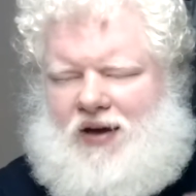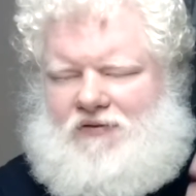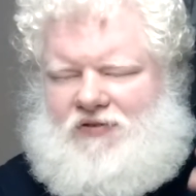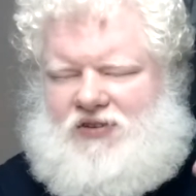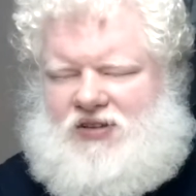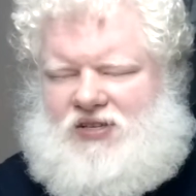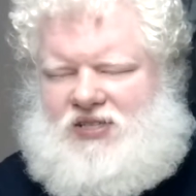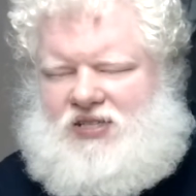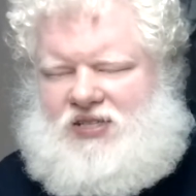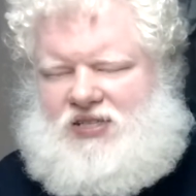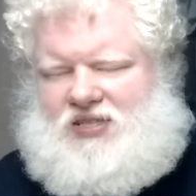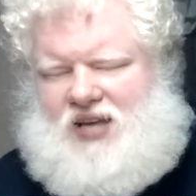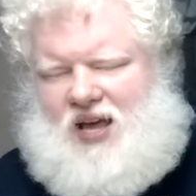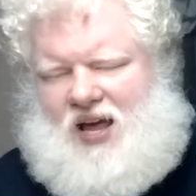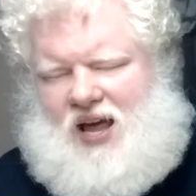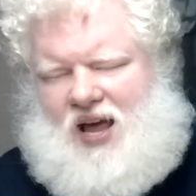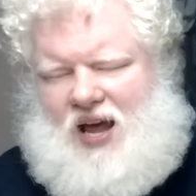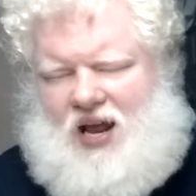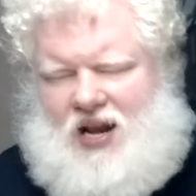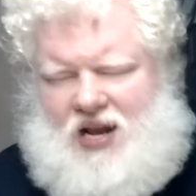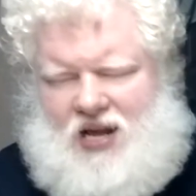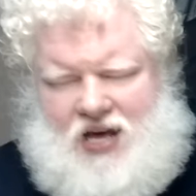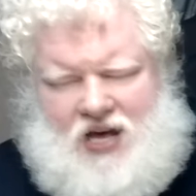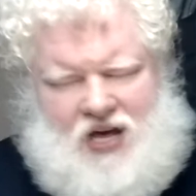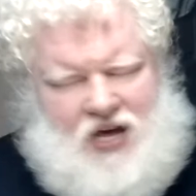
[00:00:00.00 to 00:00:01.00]
If it
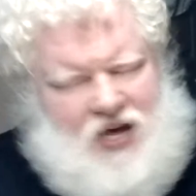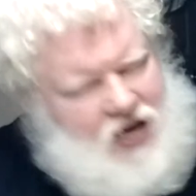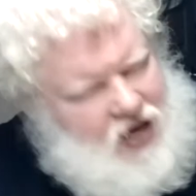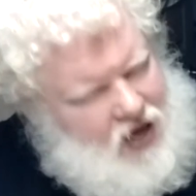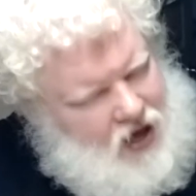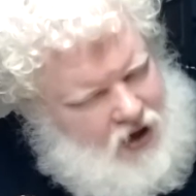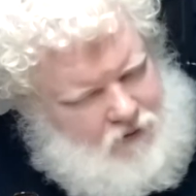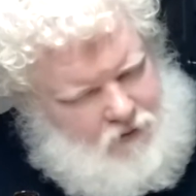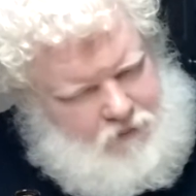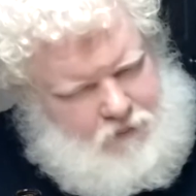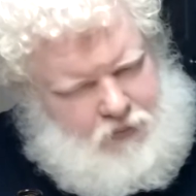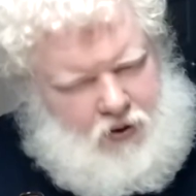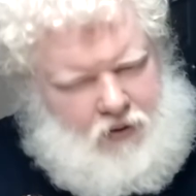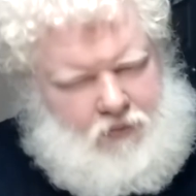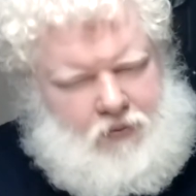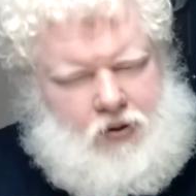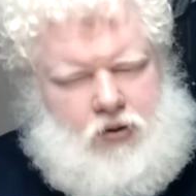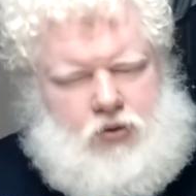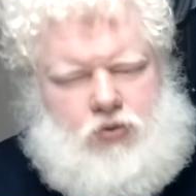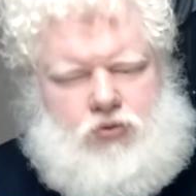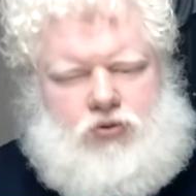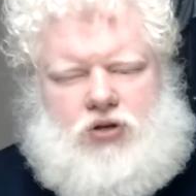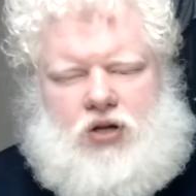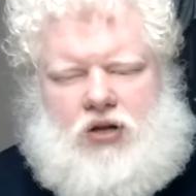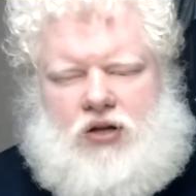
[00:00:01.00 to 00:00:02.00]
stayed, it would probably
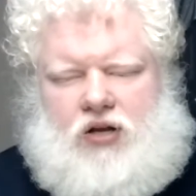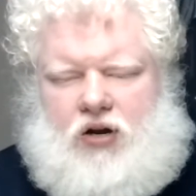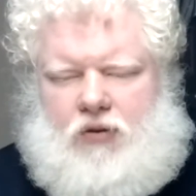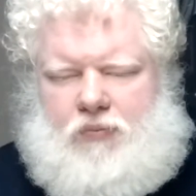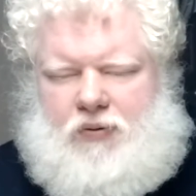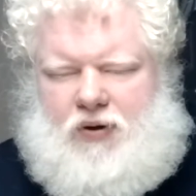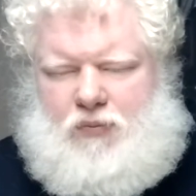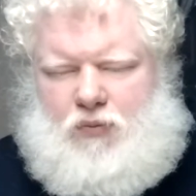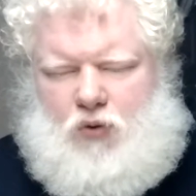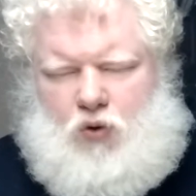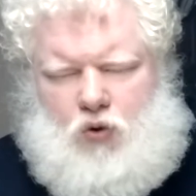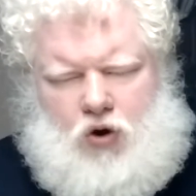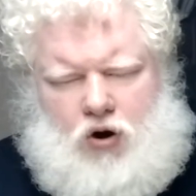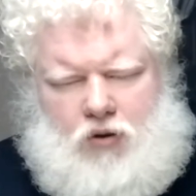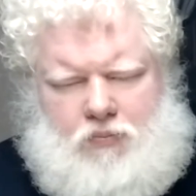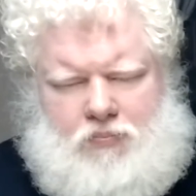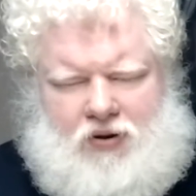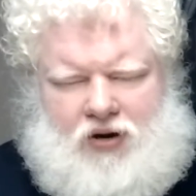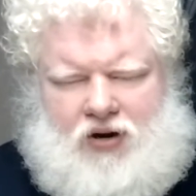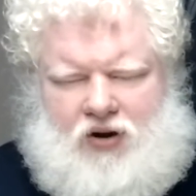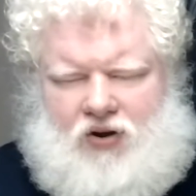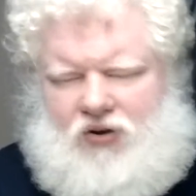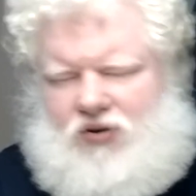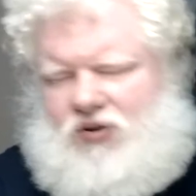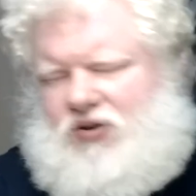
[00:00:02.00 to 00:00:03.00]
lose a little bit more,
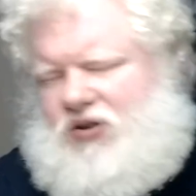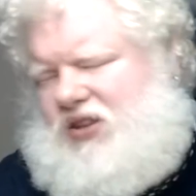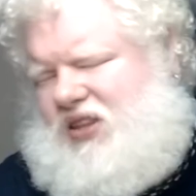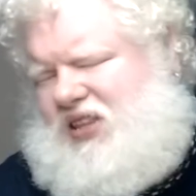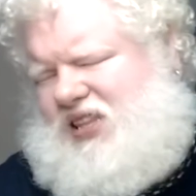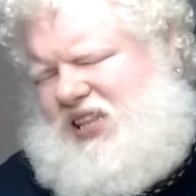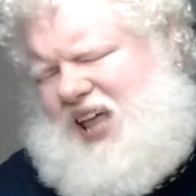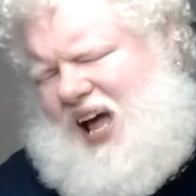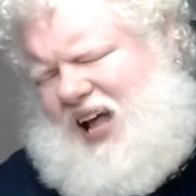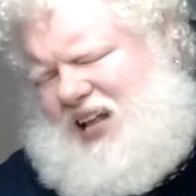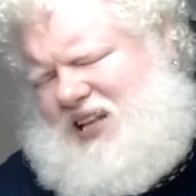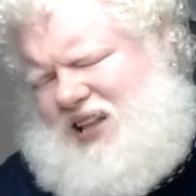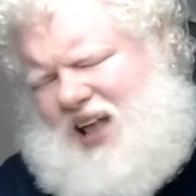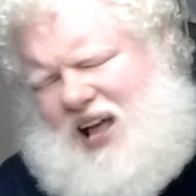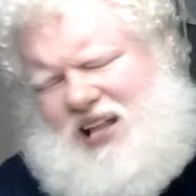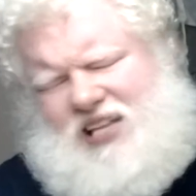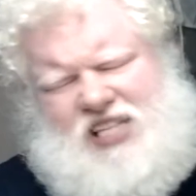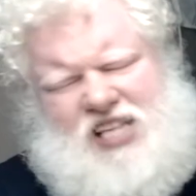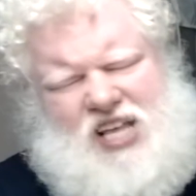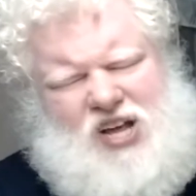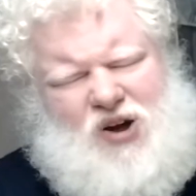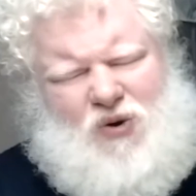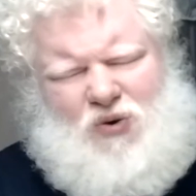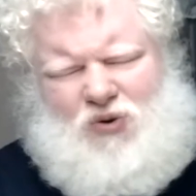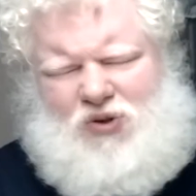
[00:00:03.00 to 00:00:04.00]
but that's
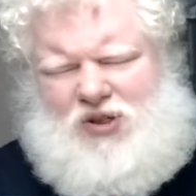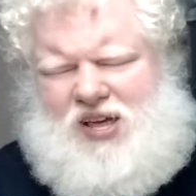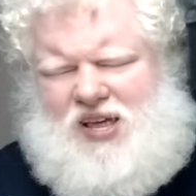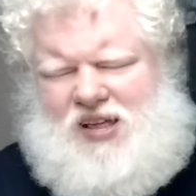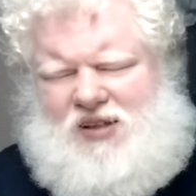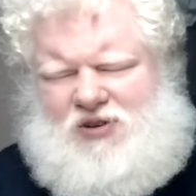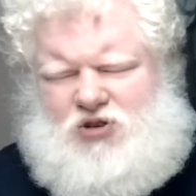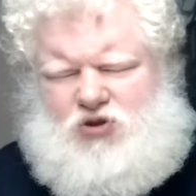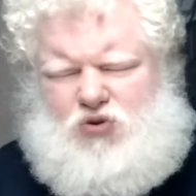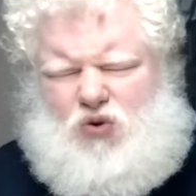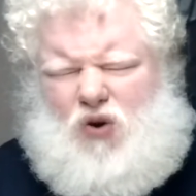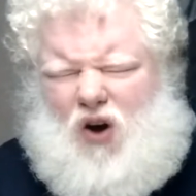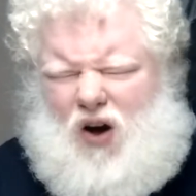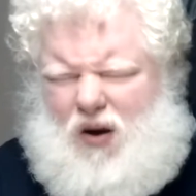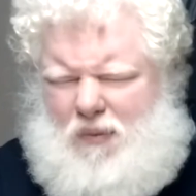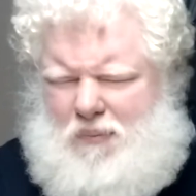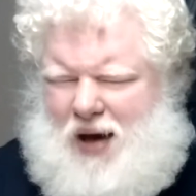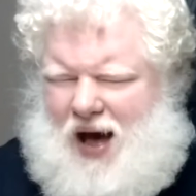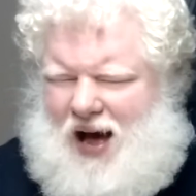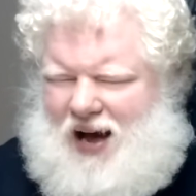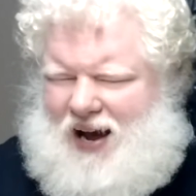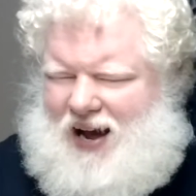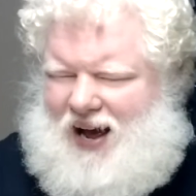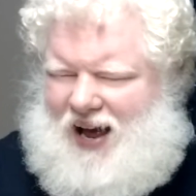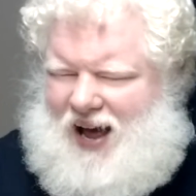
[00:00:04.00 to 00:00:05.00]
the only
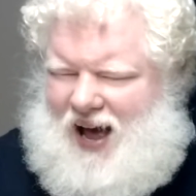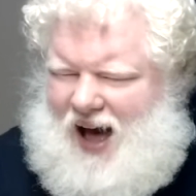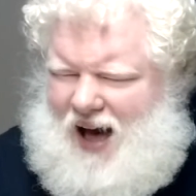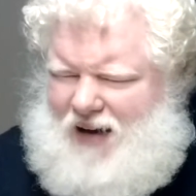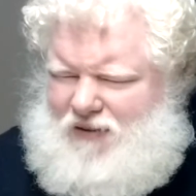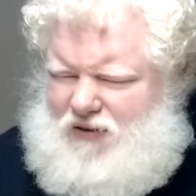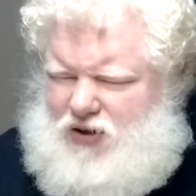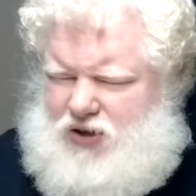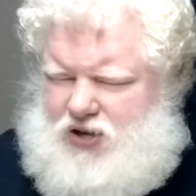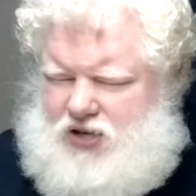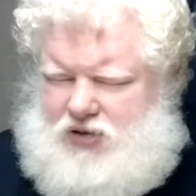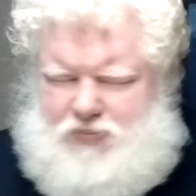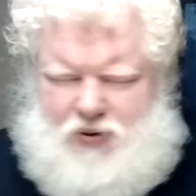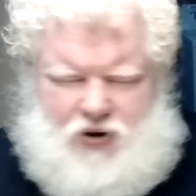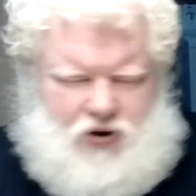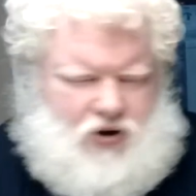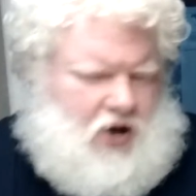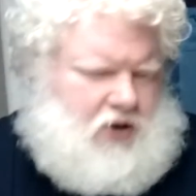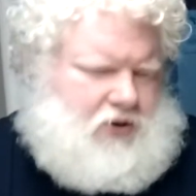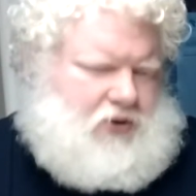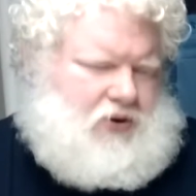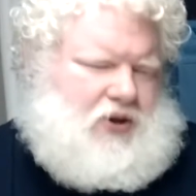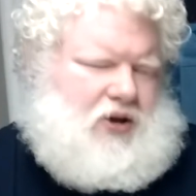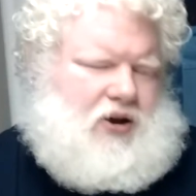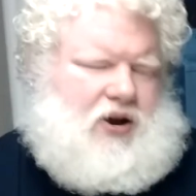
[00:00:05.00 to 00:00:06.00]
drawback I have on this beer,
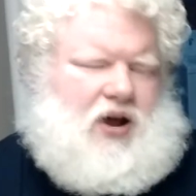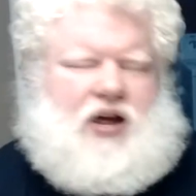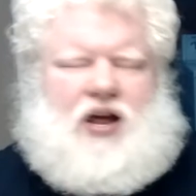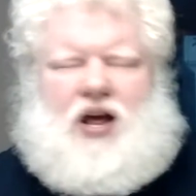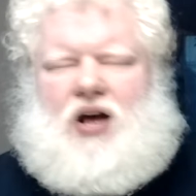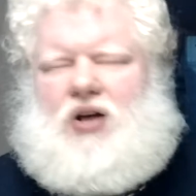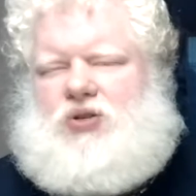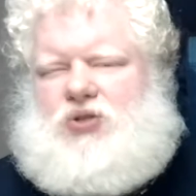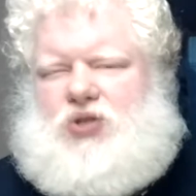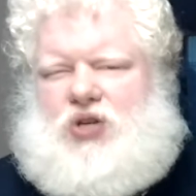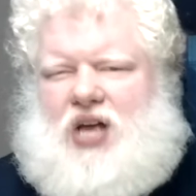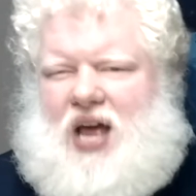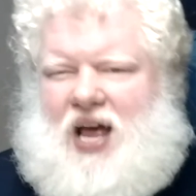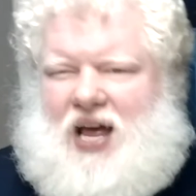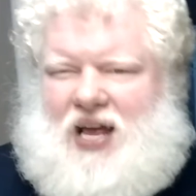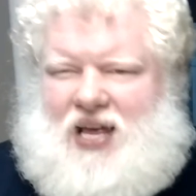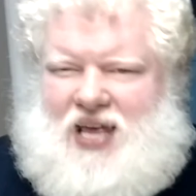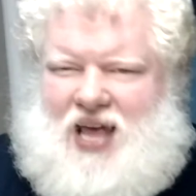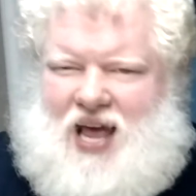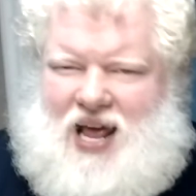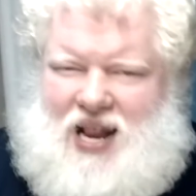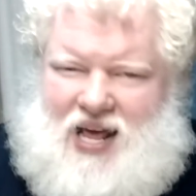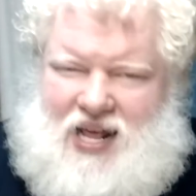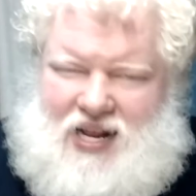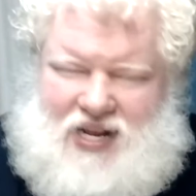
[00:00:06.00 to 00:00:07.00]
other than I also can't
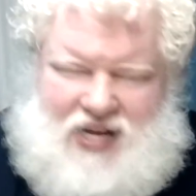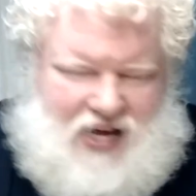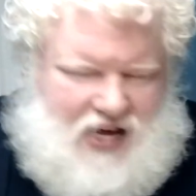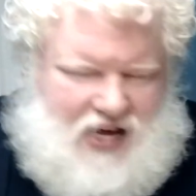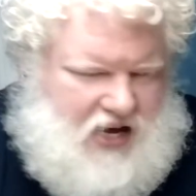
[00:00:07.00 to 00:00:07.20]
get it.